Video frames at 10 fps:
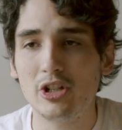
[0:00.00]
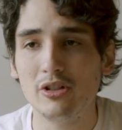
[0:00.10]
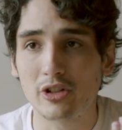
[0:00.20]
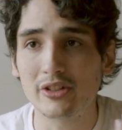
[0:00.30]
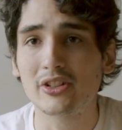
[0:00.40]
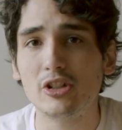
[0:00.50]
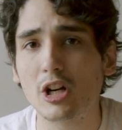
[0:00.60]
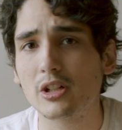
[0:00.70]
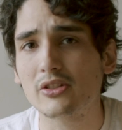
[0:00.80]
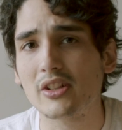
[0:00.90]
sons and
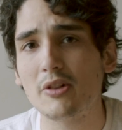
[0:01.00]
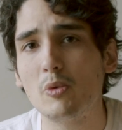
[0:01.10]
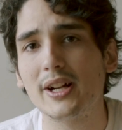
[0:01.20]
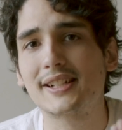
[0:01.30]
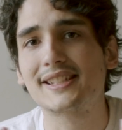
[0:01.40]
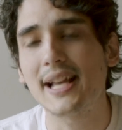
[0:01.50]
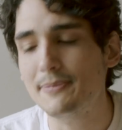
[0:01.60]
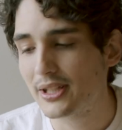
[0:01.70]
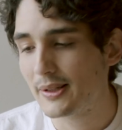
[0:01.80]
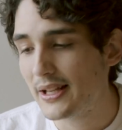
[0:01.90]
daughters, and we're
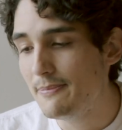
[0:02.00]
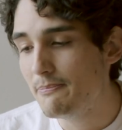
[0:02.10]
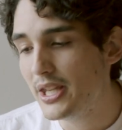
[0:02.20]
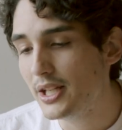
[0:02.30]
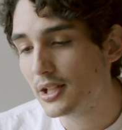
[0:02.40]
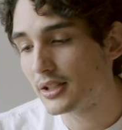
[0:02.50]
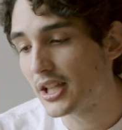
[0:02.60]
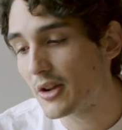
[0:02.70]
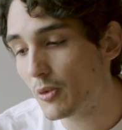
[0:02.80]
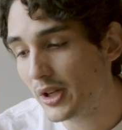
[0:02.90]
accepted immediately,
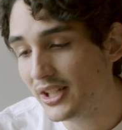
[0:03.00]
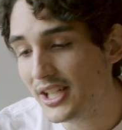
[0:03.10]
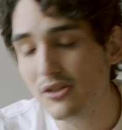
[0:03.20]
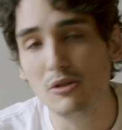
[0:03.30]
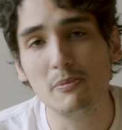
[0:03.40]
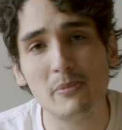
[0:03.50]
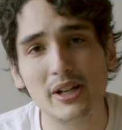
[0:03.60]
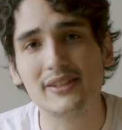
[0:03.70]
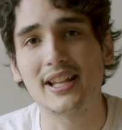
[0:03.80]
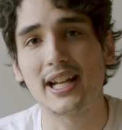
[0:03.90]
and we need to
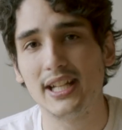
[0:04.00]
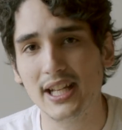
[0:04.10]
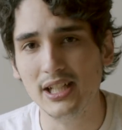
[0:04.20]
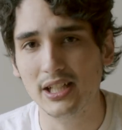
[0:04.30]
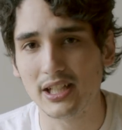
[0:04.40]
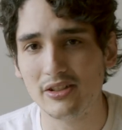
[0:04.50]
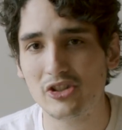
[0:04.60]
embrace that identity.